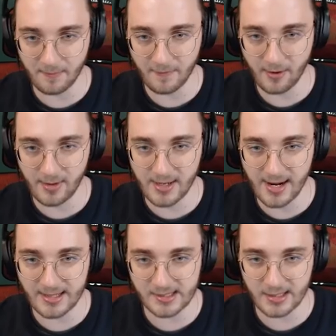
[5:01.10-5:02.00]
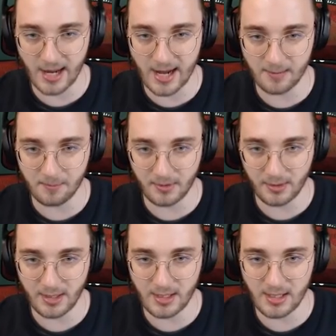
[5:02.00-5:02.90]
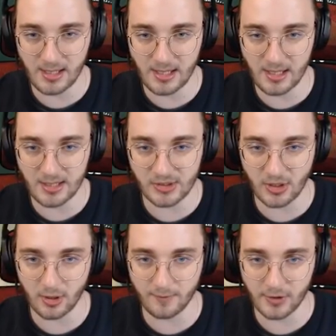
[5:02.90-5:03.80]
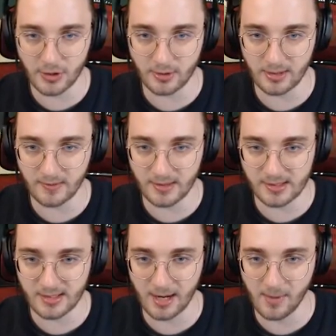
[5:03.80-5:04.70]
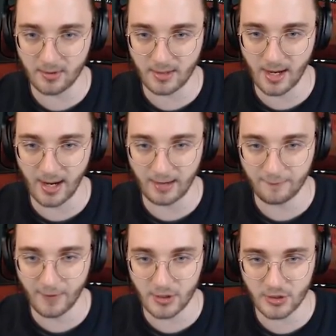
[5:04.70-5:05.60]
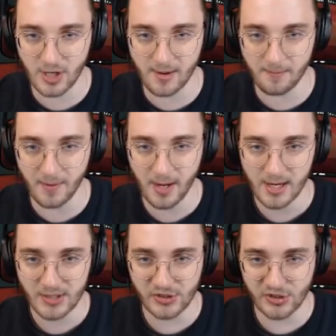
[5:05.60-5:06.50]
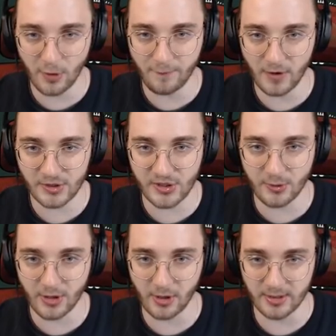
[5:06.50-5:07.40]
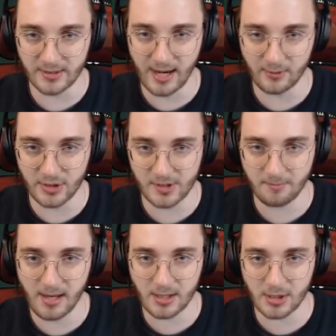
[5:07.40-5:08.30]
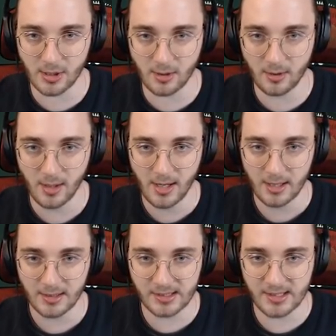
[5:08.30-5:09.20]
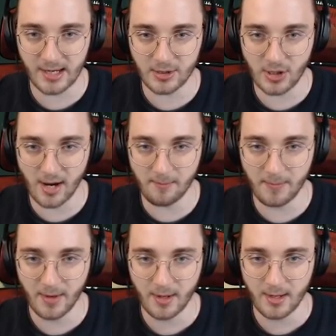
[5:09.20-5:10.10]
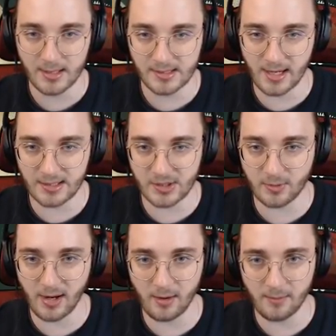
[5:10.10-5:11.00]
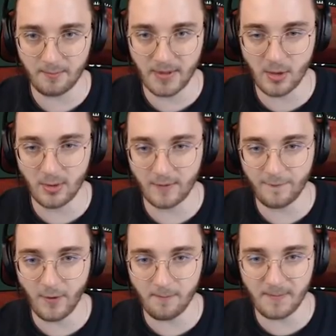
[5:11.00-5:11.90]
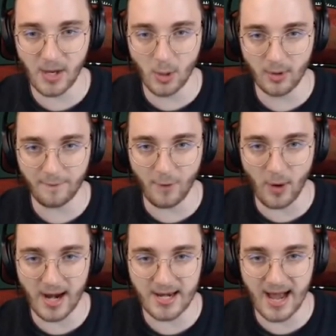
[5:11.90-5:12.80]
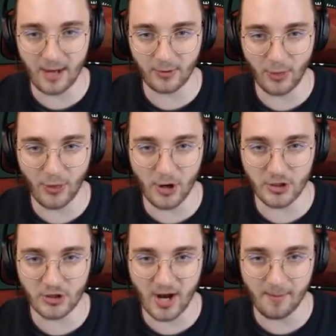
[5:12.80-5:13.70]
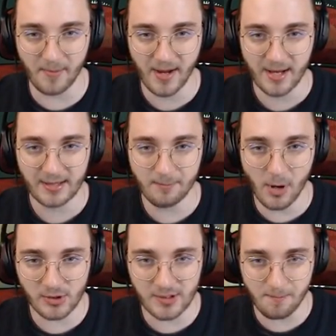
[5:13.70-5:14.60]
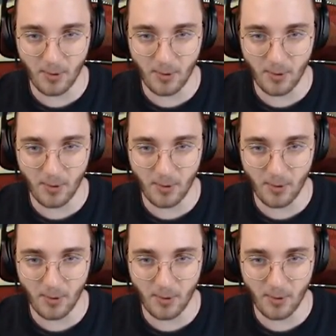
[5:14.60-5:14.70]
up very nicely, and please don't overshoot it this time. Okay, first jump, so far so good. Now just make sure the second jump is nice as well. Beautiful, beautiful. And now the third jump, the most